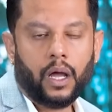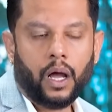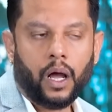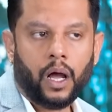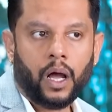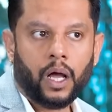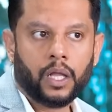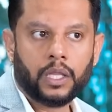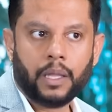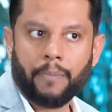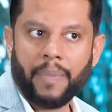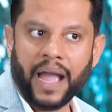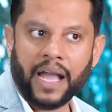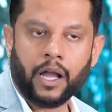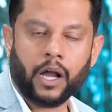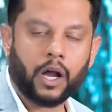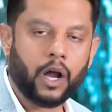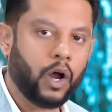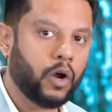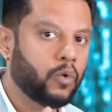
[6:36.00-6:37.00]
the
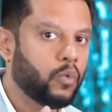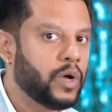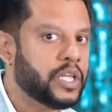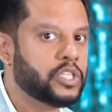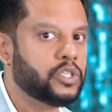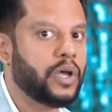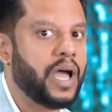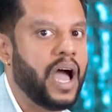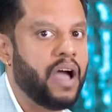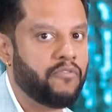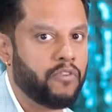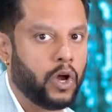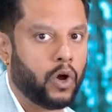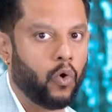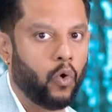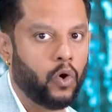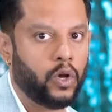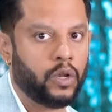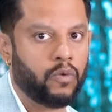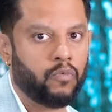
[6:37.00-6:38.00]
bank account once you have your
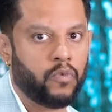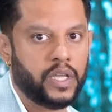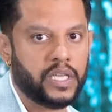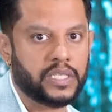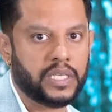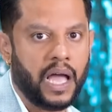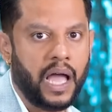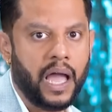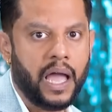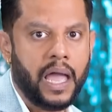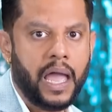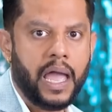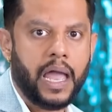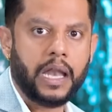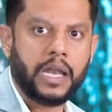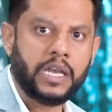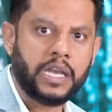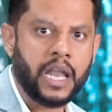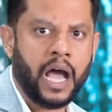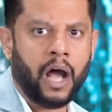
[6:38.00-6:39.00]
golden visa.
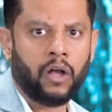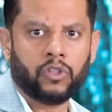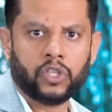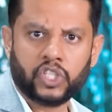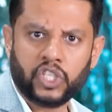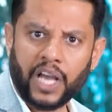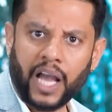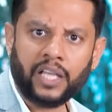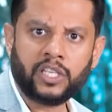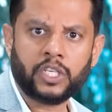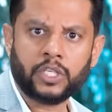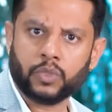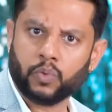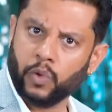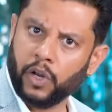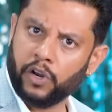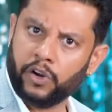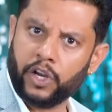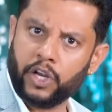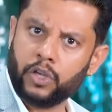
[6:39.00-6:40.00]
Now the charges
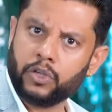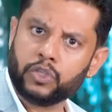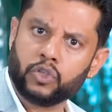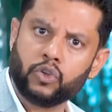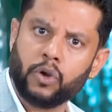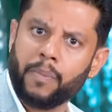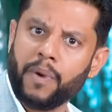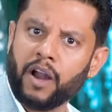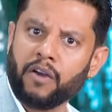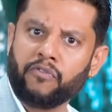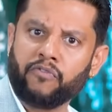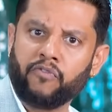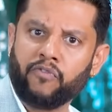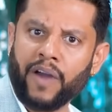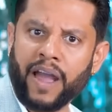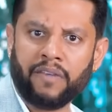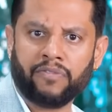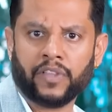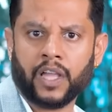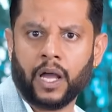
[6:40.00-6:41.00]
will reduce to about
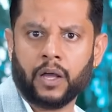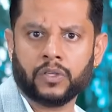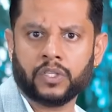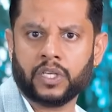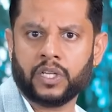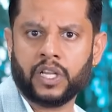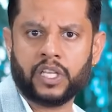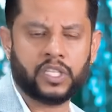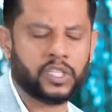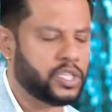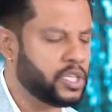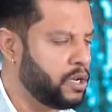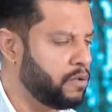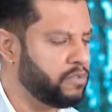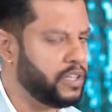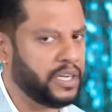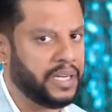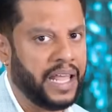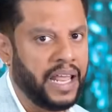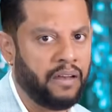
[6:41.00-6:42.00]
5,000 instead
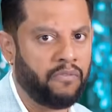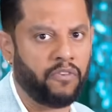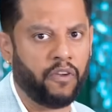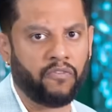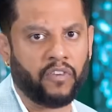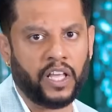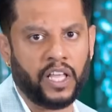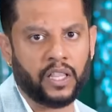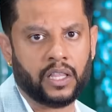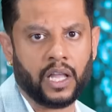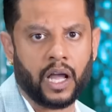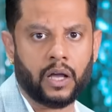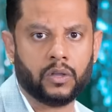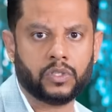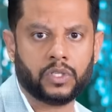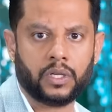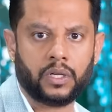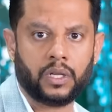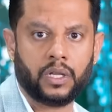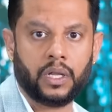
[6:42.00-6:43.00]
of the
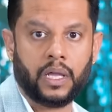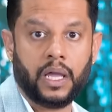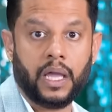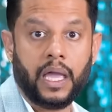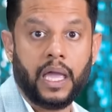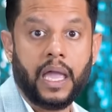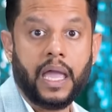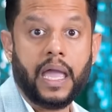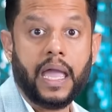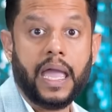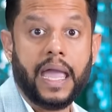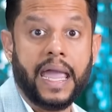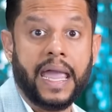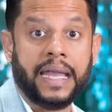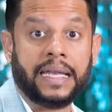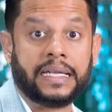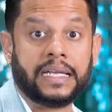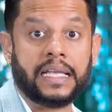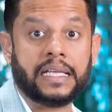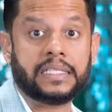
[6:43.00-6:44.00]
10-15,000.
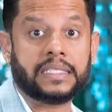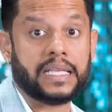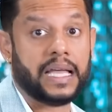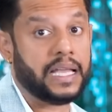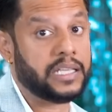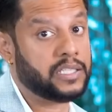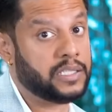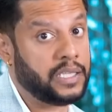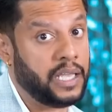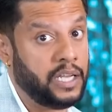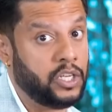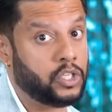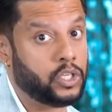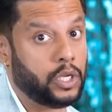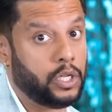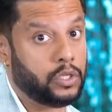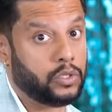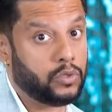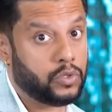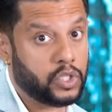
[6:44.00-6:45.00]
It is
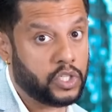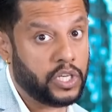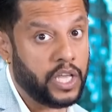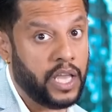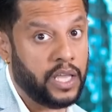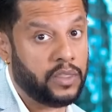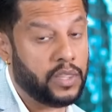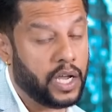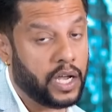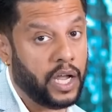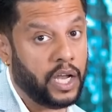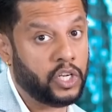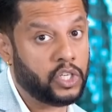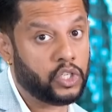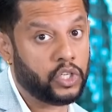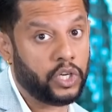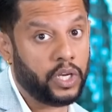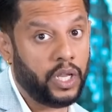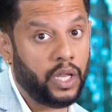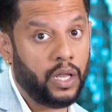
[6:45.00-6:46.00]
essential to stay in the
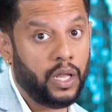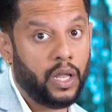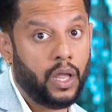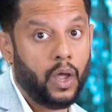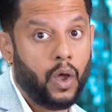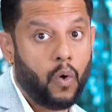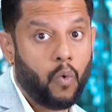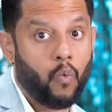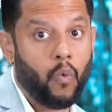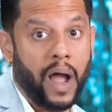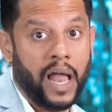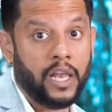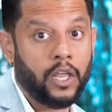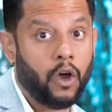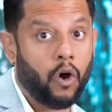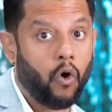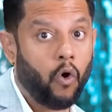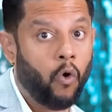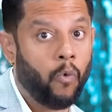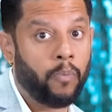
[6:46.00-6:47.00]
country while
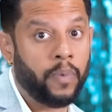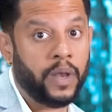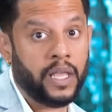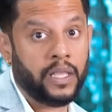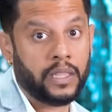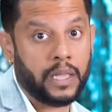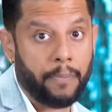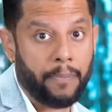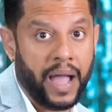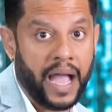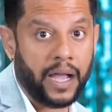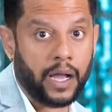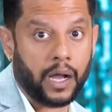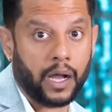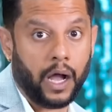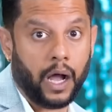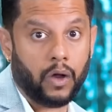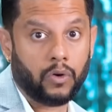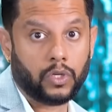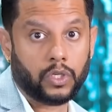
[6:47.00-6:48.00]
you're opening the bank
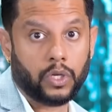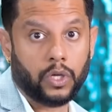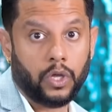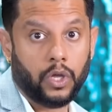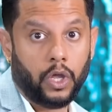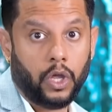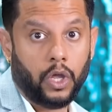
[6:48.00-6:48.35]
account.